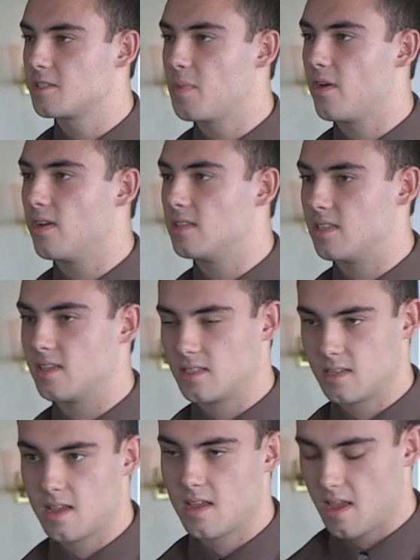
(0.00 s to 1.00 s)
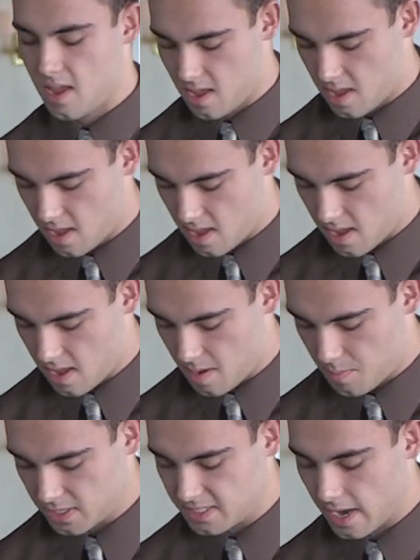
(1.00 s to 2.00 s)
experiences,
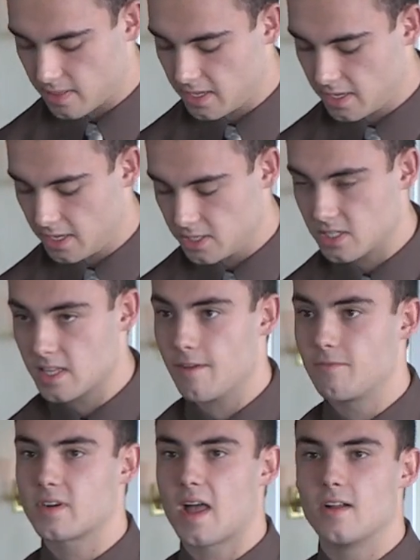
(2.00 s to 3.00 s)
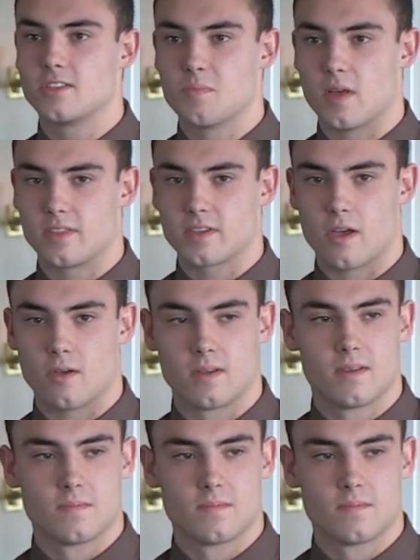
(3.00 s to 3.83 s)
but sadly, he just left for college a month ago.